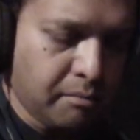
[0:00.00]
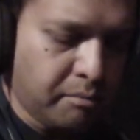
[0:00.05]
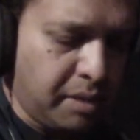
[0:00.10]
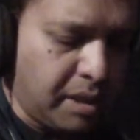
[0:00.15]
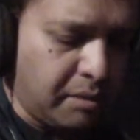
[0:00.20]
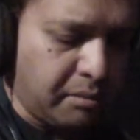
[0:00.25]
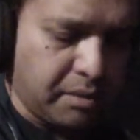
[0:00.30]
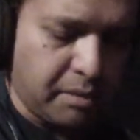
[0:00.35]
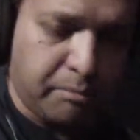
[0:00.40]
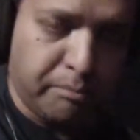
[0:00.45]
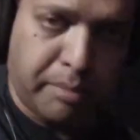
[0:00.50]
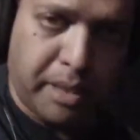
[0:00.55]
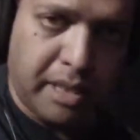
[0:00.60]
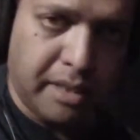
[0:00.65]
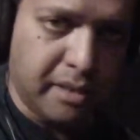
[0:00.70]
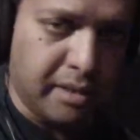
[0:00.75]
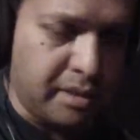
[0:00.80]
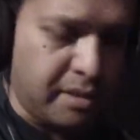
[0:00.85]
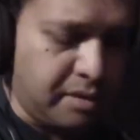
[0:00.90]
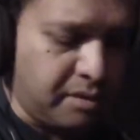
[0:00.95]
be able to
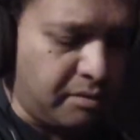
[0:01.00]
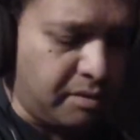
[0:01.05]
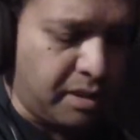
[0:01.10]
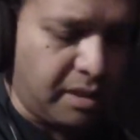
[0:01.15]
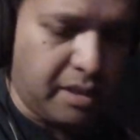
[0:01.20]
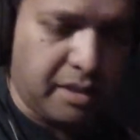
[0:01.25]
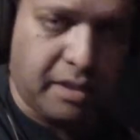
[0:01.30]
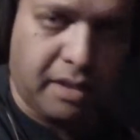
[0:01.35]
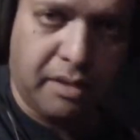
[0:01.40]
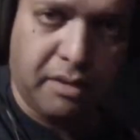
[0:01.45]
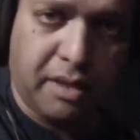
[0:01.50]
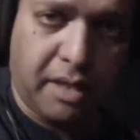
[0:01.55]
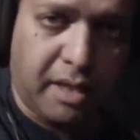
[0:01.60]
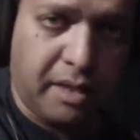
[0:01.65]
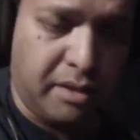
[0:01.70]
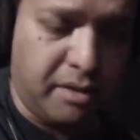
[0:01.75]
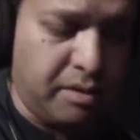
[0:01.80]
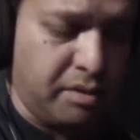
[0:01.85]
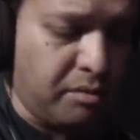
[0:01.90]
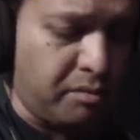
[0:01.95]
bend and do anything you
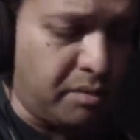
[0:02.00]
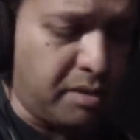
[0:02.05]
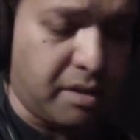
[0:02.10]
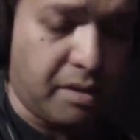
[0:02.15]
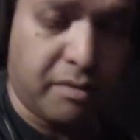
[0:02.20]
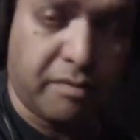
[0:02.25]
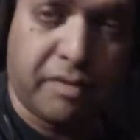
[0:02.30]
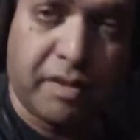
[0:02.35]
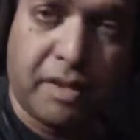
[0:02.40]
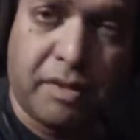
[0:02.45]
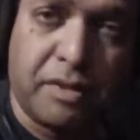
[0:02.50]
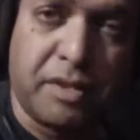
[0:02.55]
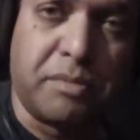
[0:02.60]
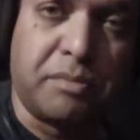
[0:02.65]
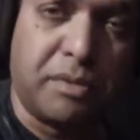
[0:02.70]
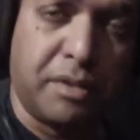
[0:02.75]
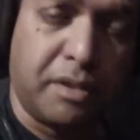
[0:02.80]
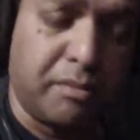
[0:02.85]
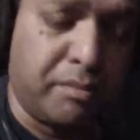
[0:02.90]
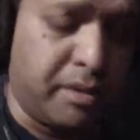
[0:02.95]
can do with other fingers
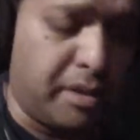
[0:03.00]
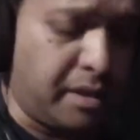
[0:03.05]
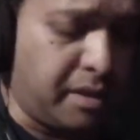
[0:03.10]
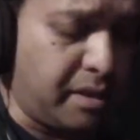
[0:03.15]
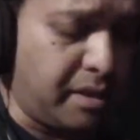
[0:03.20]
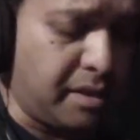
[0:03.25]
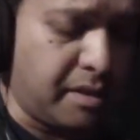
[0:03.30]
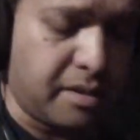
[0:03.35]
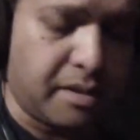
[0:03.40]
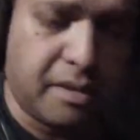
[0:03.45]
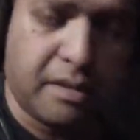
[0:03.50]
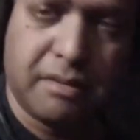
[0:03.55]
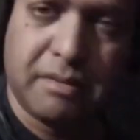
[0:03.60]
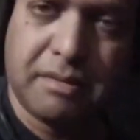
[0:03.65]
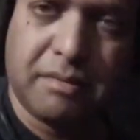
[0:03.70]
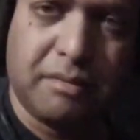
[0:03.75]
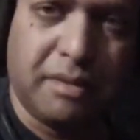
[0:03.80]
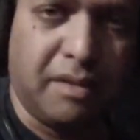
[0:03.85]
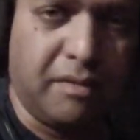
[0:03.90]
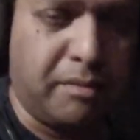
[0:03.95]
with your pinky, because
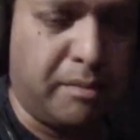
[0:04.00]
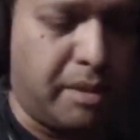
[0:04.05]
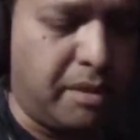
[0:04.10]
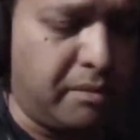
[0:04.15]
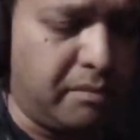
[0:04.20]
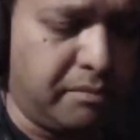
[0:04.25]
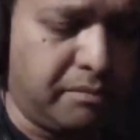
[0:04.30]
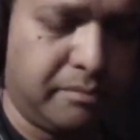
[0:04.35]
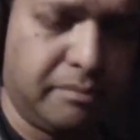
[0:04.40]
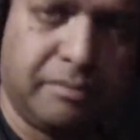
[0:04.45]
don't leave them out.